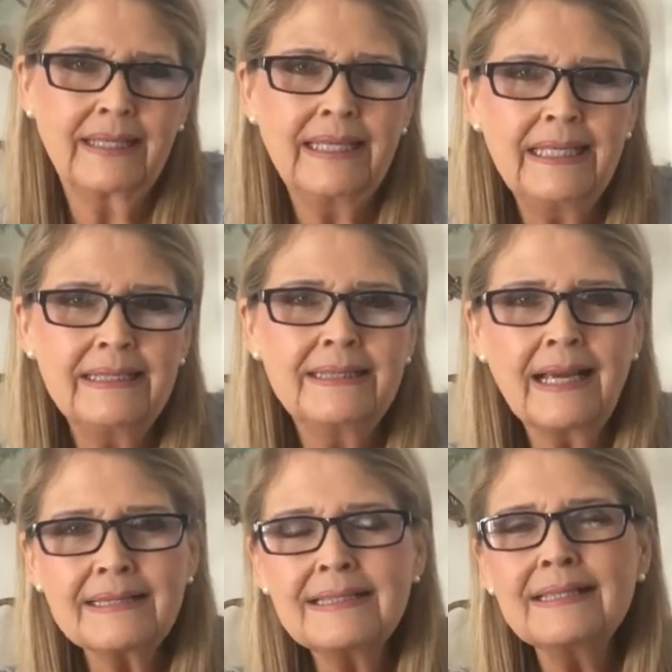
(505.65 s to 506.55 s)
He
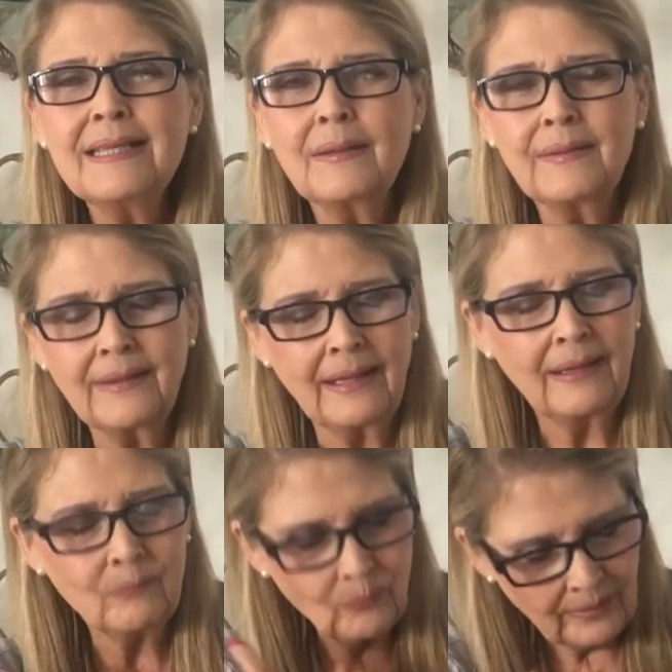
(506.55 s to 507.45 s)
doesn't,
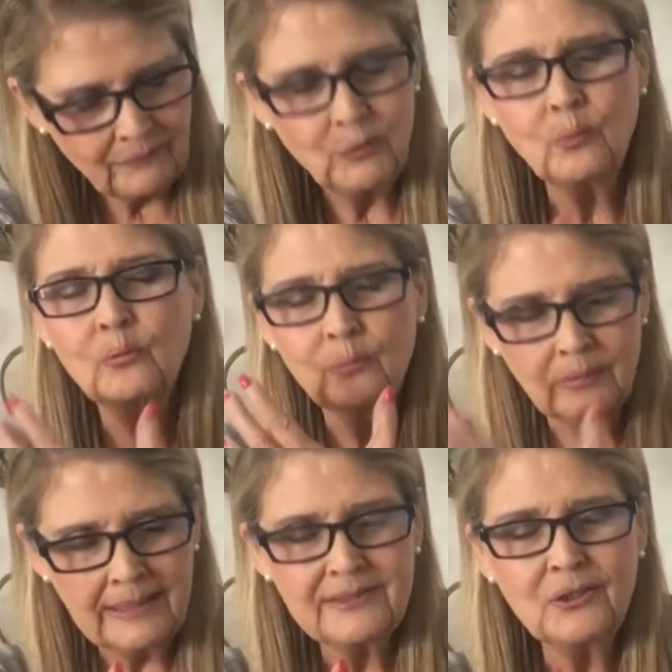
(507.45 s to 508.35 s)
and if you
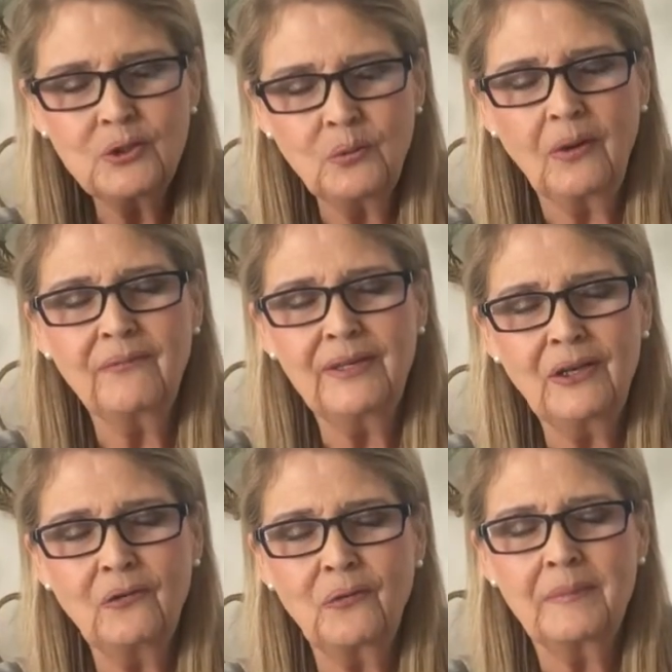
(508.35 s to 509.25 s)
listen to our
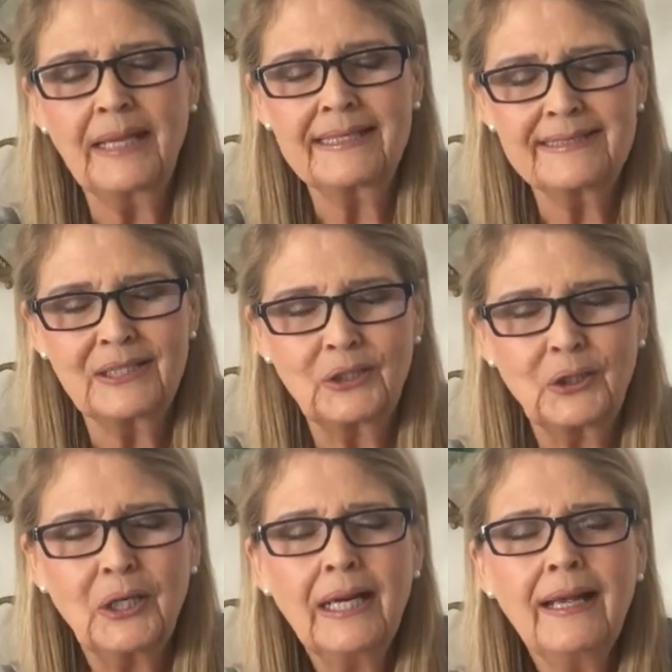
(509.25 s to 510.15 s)
video from last
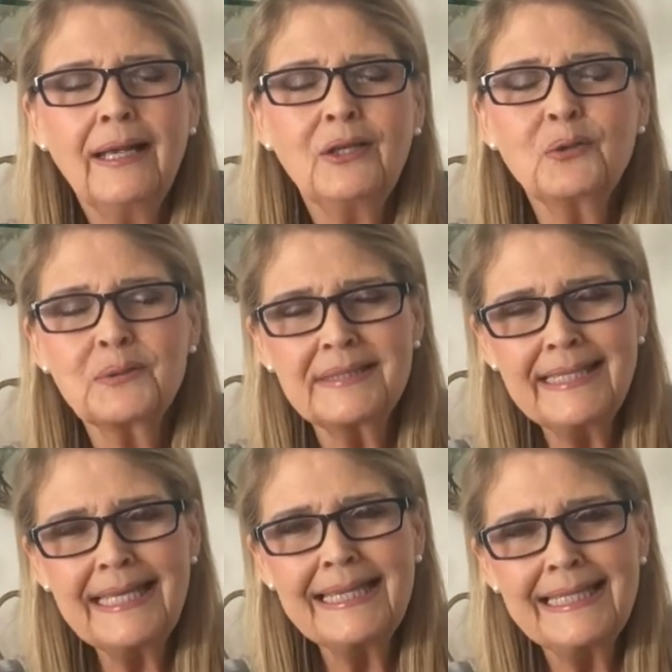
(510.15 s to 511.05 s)
year, you'll
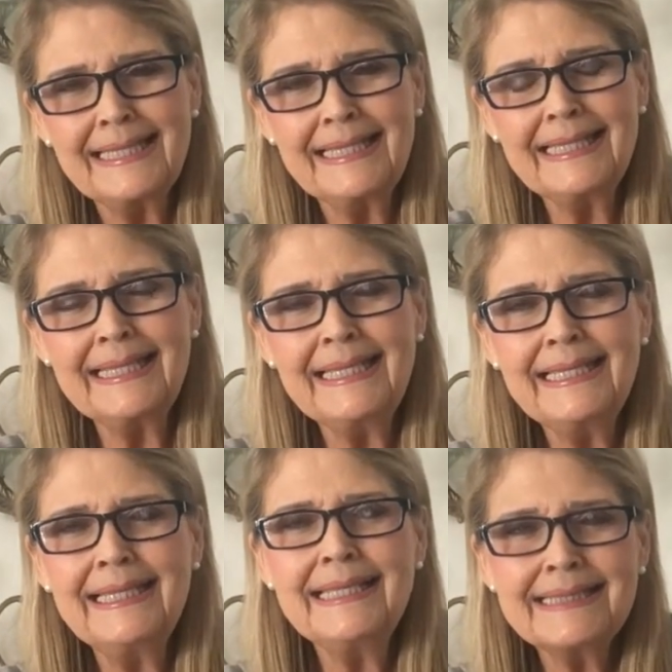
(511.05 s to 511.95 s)
see that
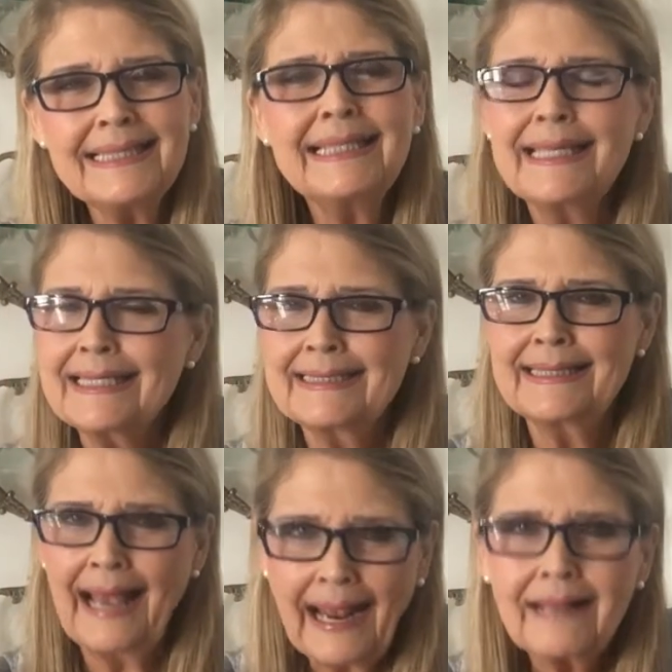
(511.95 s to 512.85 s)
he isn't
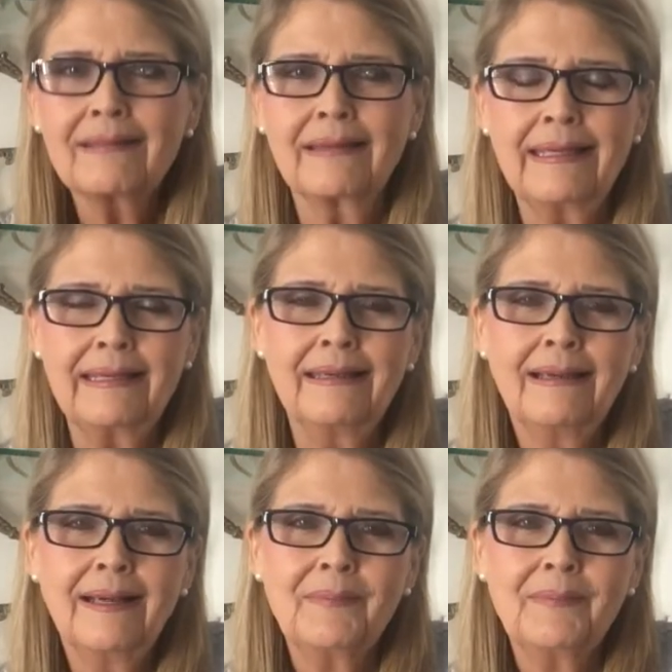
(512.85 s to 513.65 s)
exactly